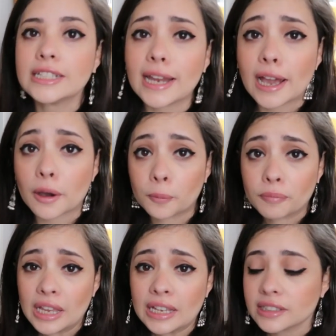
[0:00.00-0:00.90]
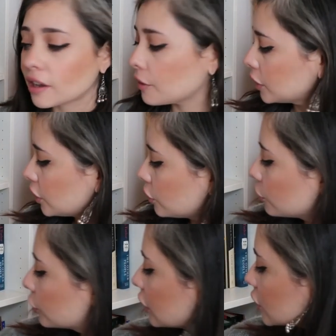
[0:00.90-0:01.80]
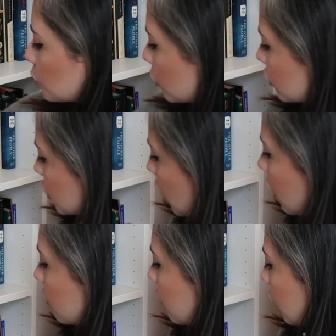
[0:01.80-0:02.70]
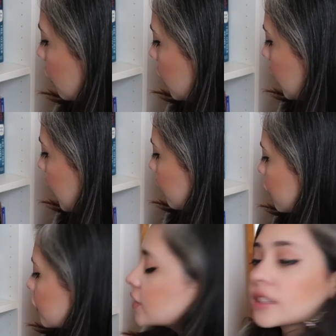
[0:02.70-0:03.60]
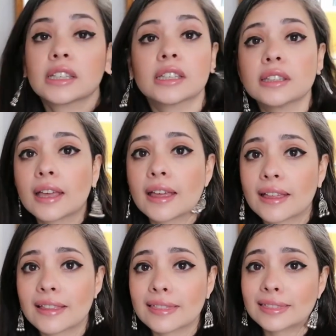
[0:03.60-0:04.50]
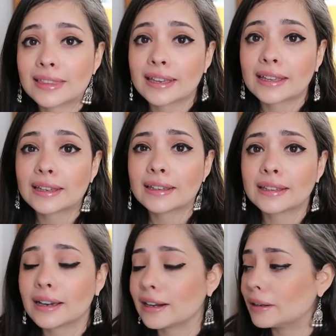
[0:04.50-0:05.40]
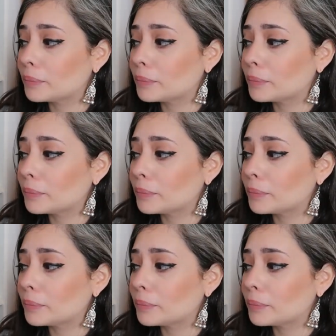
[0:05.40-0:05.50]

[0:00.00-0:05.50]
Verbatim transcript: Now, down here, these books are rarely ever seen and they,